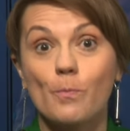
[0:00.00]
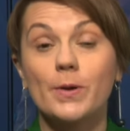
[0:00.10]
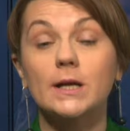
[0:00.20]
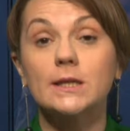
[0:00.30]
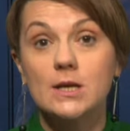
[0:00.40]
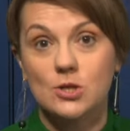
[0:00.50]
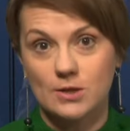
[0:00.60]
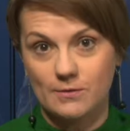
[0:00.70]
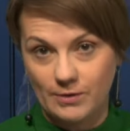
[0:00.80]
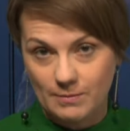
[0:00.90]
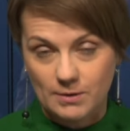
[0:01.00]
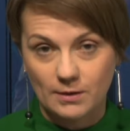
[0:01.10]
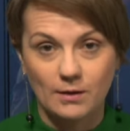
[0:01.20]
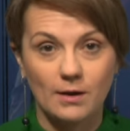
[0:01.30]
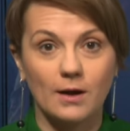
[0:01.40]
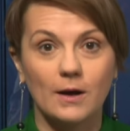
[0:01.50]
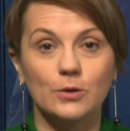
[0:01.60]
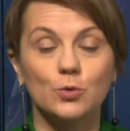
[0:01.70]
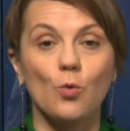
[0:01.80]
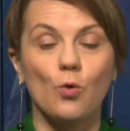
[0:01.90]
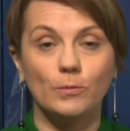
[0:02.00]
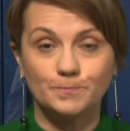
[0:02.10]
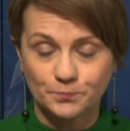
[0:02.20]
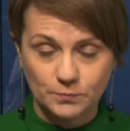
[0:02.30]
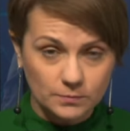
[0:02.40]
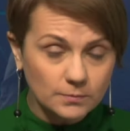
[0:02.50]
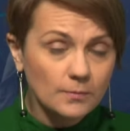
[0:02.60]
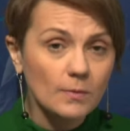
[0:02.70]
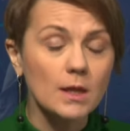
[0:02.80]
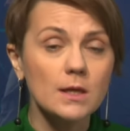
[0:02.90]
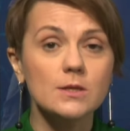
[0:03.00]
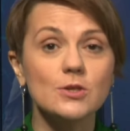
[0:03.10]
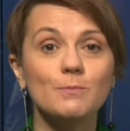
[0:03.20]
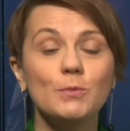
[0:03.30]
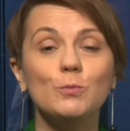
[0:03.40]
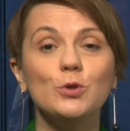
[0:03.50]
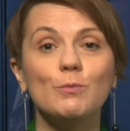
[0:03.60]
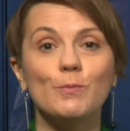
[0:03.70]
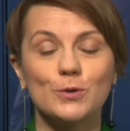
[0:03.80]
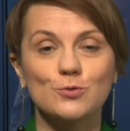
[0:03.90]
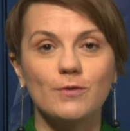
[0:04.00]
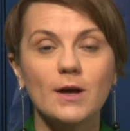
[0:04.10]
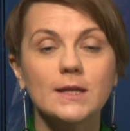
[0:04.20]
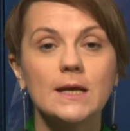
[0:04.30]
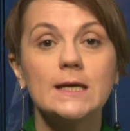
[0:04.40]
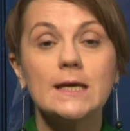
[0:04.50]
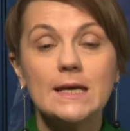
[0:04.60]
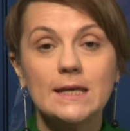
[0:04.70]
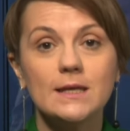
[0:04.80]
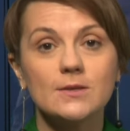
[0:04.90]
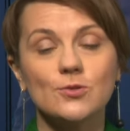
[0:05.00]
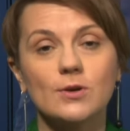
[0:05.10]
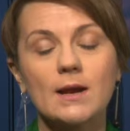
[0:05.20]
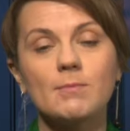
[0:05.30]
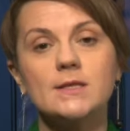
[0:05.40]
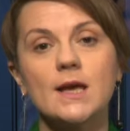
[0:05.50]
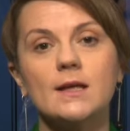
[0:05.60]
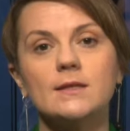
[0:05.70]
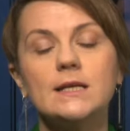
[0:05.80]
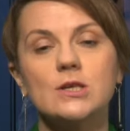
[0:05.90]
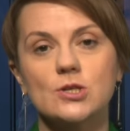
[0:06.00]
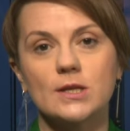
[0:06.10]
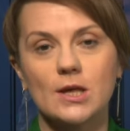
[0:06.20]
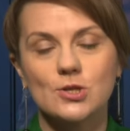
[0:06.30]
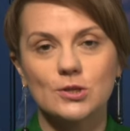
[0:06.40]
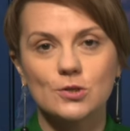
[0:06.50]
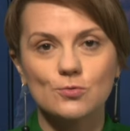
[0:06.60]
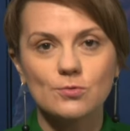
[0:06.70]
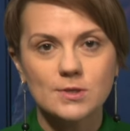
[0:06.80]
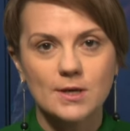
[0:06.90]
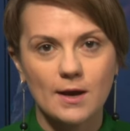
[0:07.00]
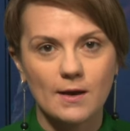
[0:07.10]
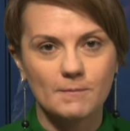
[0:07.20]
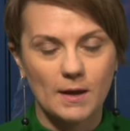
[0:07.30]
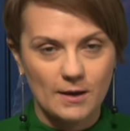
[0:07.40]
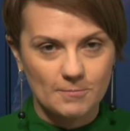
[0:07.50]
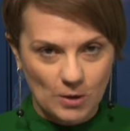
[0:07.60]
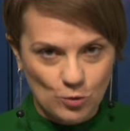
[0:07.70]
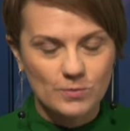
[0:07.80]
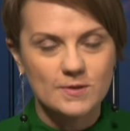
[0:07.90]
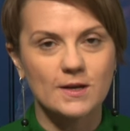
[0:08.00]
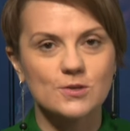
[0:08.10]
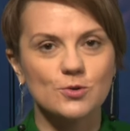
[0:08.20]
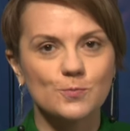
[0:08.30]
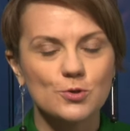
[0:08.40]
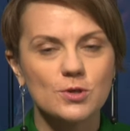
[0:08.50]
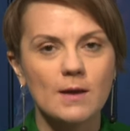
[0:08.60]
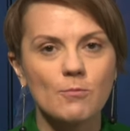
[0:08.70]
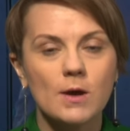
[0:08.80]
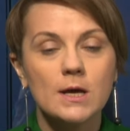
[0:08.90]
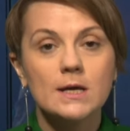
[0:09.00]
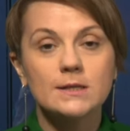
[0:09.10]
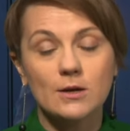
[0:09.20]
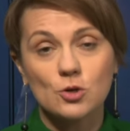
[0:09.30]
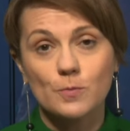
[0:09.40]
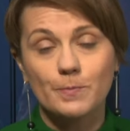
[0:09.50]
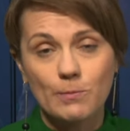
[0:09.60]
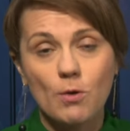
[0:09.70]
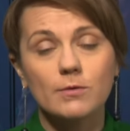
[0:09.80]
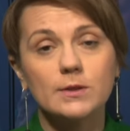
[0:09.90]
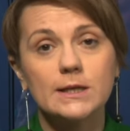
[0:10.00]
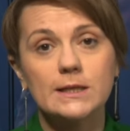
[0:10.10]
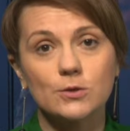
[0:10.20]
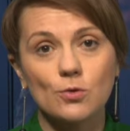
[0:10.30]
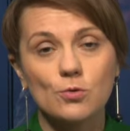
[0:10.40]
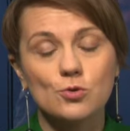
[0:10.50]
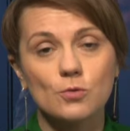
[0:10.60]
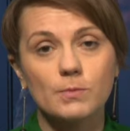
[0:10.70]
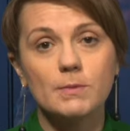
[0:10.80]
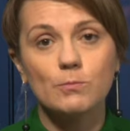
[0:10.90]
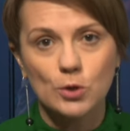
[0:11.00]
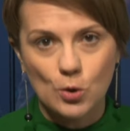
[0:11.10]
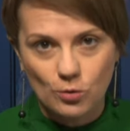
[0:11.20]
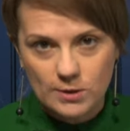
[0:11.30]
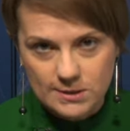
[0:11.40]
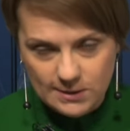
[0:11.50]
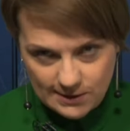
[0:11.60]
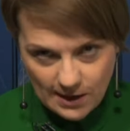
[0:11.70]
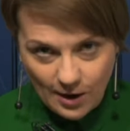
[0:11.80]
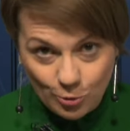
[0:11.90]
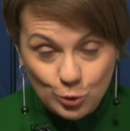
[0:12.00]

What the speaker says: who and what is doing, but we are going to talk about the practical dimension on how it's going to work. And our discussion will be